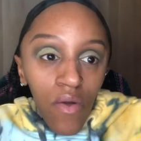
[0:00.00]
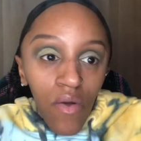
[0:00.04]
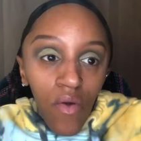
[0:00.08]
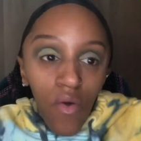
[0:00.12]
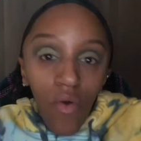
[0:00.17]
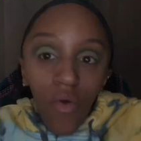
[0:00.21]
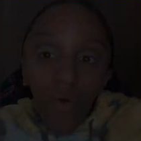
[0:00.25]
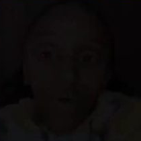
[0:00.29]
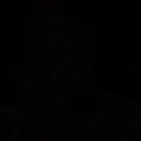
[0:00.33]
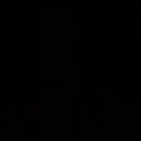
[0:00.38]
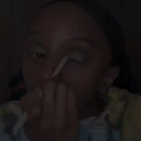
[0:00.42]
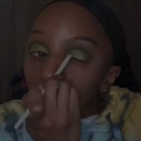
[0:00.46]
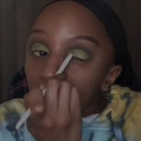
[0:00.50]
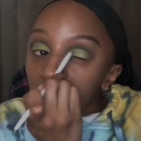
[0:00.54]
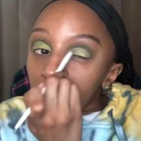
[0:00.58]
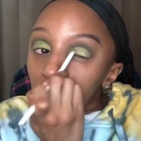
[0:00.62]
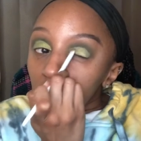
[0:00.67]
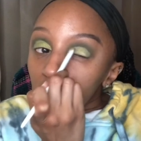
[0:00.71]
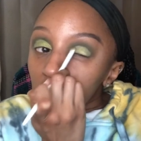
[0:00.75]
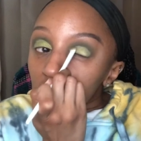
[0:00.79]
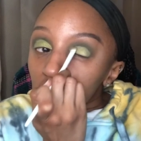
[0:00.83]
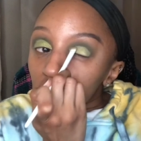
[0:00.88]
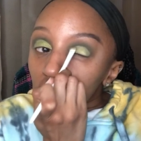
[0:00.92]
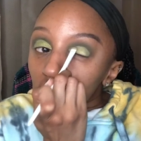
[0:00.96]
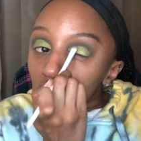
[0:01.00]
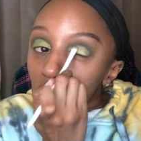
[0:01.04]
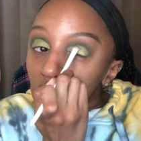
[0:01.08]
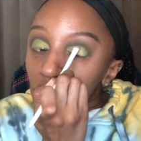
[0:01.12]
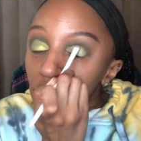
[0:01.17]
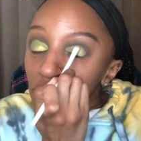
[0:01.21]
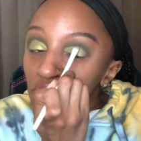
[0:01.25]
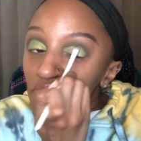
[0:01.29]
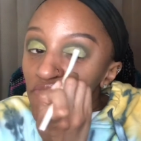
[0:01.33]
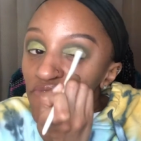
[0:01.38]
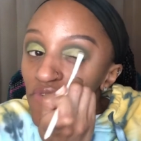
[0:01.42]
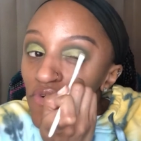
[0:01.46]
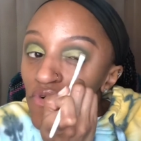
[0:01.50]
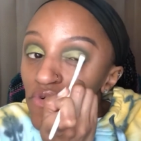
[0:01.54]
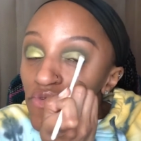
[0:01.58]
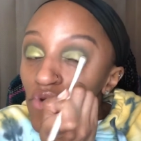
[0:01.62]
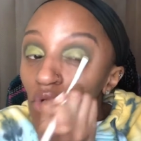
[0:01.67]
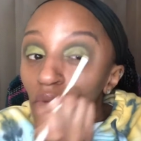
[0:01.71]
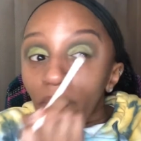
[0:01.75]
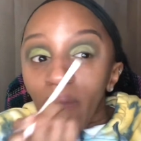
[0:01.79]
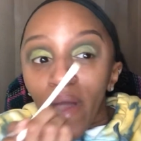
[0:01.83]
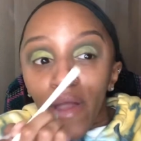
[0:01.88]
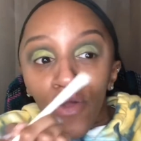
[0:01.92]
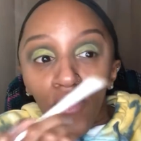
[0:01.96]
always know that you are beautiful no
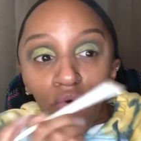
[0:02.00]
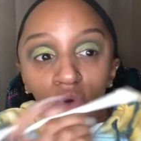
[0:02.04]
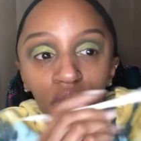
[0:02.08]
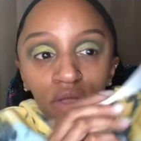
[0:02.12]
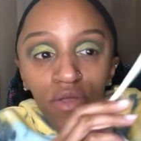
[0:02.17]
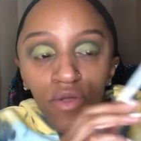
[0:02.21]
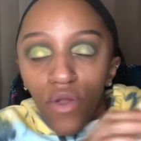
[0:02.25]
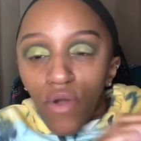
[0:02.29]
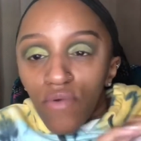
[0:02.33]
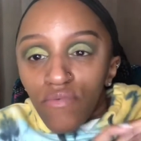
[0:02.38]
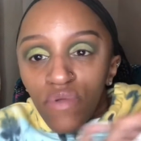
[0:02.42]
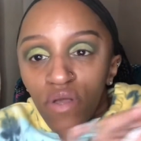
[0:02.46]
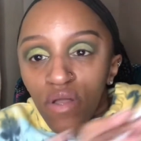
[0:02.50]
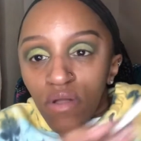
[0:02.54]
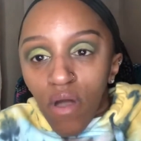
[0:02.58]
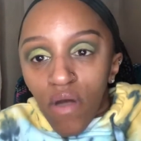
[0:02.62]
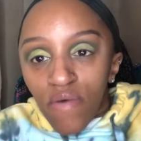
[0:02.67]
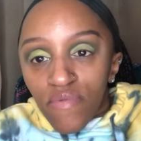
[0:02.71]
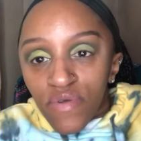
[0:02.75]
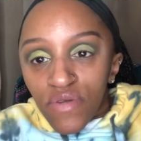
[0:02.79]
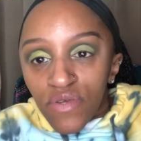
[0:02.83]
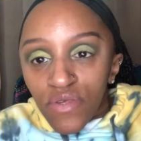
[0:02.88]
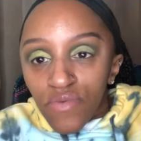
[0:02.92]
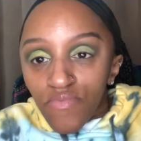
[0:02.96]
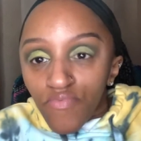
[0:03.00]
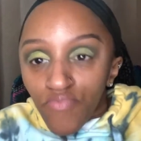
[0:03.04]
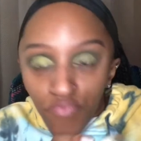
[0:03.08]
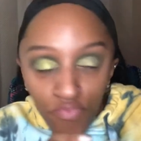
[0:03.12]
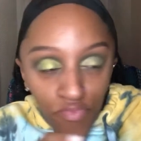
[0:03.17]
matter what. You don't need all this.